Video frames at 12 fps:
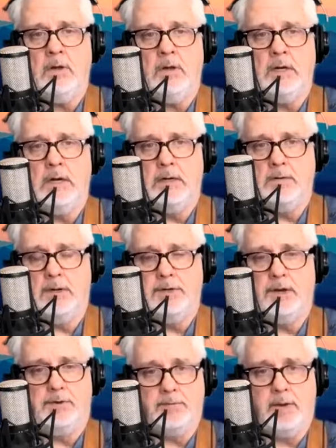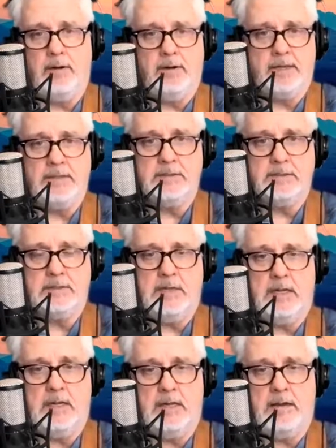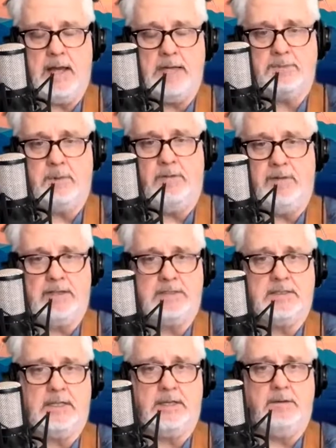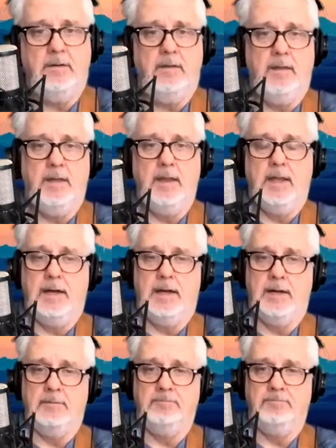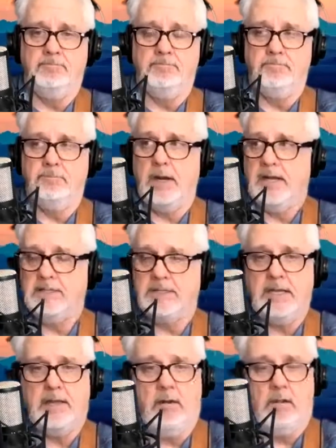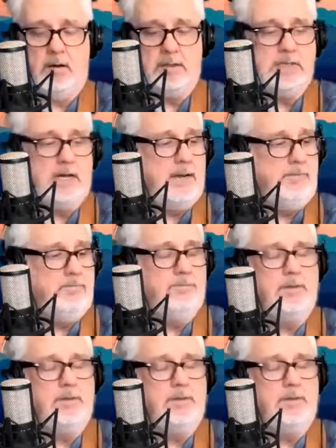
adult Americans has been vaccinated, but it has taken a long time.